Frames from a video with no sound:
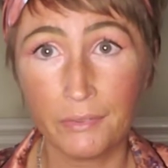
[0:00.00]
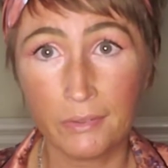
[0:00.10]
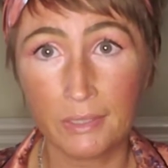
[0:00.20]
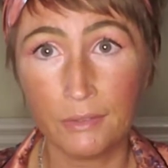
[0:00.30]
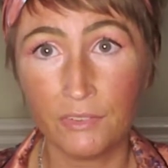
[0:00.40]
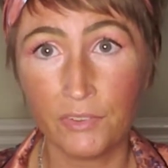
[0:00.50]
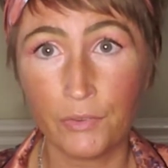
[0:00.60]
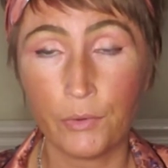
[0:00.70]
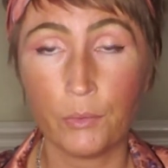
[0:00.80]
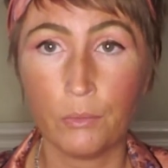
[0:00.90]
look
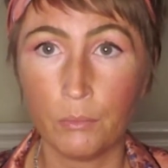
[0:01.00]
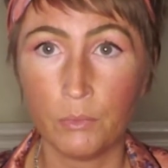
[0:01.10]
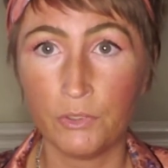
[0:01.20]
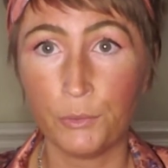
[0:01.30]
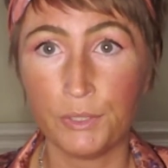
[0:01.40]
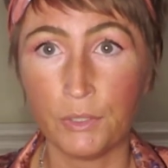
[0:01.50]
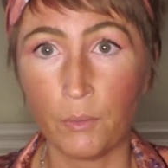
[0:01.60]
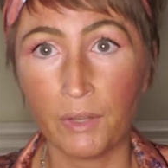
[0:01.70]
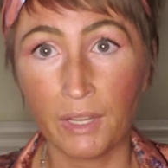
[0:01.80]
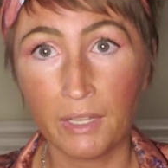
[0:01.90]
into, doing
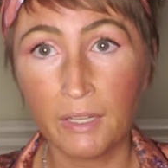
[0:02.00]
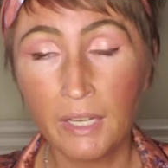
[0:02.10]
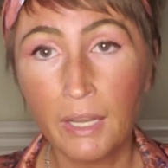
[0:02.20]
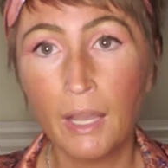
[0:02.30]
yoga.